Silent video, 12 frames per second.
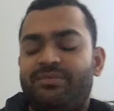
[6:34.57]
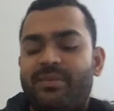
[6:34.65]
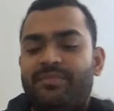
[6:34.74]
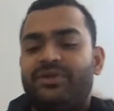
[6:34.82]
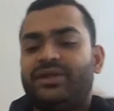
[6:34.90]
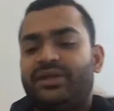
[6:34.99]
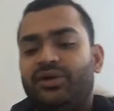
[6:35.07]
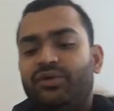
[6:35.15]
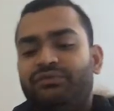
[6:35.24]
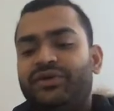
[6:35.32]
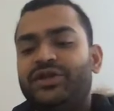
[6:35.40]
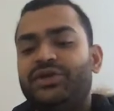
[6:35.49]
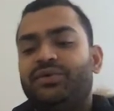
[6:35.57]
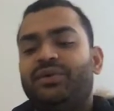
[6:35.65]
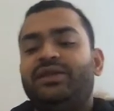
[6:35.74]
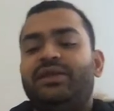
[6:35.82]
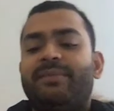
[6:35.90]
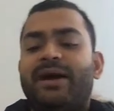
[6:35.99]
Remember, this whole video
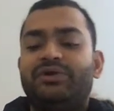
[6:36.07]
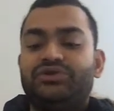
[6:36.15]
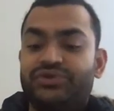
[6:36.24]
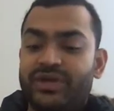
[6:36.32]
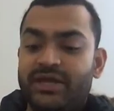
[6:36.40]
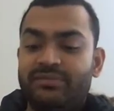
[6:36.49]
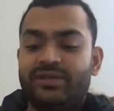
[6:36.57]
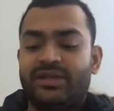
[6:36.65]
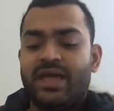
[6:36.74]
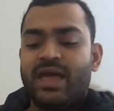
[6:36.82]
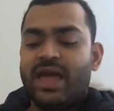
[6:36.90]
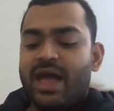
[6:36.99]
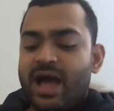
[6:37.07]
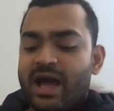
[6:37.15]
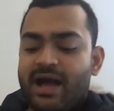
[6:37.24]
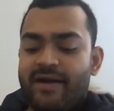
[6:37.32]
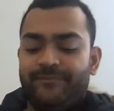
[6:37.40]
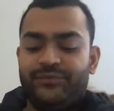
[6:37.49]
is about dreams.
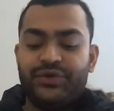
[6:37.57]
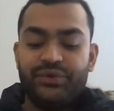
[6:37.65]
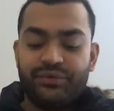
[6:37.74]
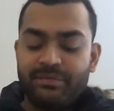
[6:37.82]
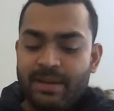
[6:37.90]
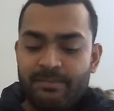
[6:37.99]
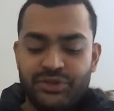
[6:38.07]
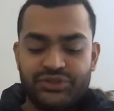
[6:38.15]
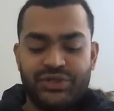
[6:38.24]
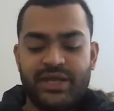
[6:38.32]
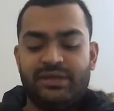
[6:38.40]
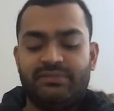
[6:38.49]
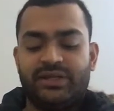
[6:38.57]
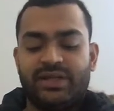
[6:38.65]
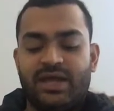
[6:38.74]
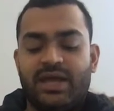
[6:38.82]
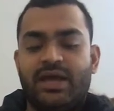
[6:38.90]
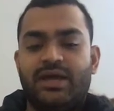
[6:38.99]
Do you remember dreams?
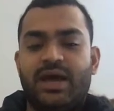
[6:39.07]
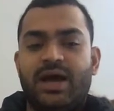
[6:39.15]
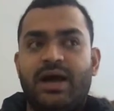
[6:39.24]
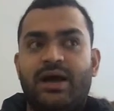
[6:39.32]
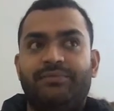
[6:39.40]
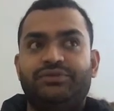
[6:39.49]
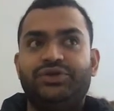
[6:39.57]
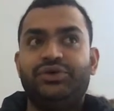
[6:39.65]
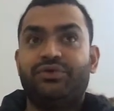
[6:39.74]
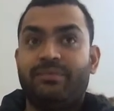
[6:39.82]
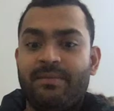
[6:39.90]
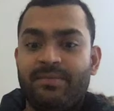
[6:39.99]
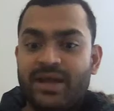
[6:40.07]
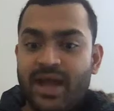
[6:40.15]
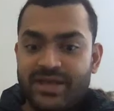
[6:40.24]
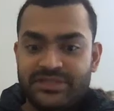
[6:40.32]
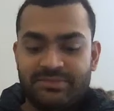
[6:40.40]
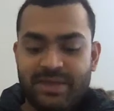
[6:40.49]
Do you remember
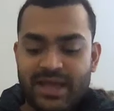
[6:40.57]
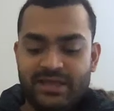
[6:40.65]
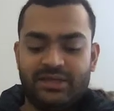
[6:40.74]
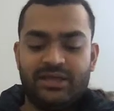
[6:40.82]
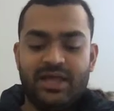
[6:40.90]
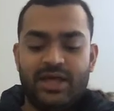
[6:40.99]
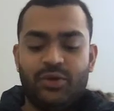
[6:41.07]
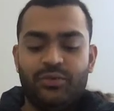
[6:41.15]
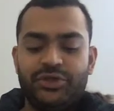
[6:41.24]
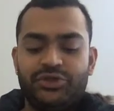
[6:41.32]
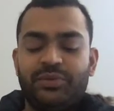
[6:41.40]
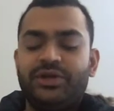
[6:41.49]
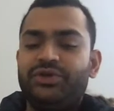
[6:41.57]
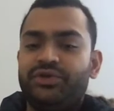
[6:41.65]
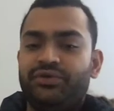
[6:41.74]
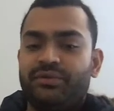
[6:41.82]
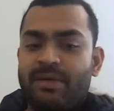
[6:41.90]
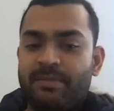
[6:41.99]
nightmares? Which one do
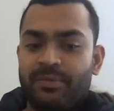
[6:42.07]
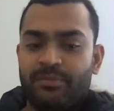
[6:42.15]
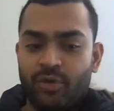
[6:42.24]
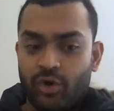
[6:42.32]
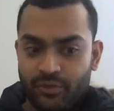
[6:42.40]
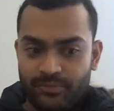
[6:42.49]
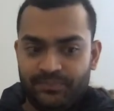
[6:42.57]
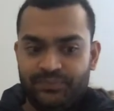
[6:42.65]
you remember more?